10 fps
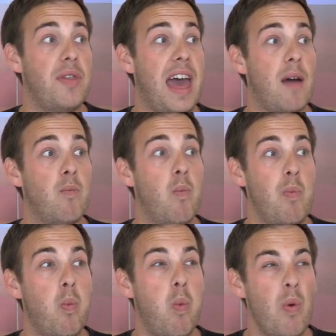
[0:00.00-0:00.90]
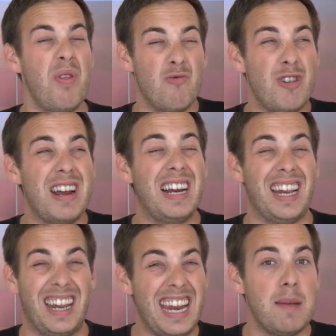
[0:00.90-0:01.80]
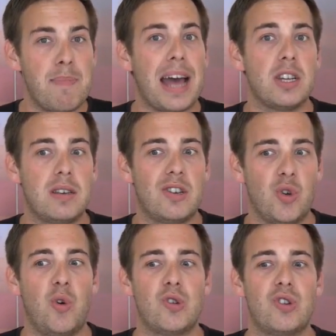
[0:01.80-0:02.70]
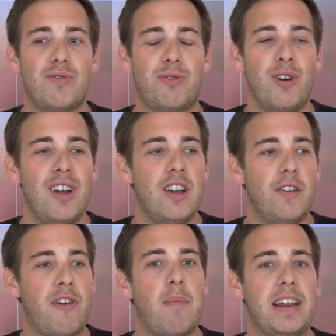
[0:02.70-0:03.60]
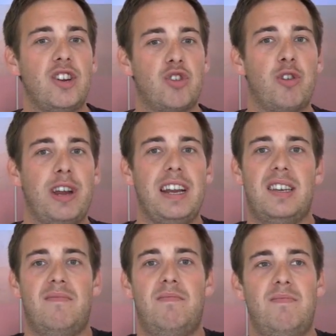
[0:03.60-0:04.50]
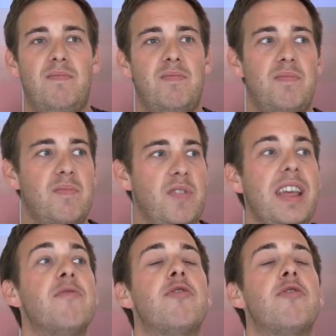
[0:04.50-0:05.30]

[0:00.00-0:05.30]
they're really the best source of family tree the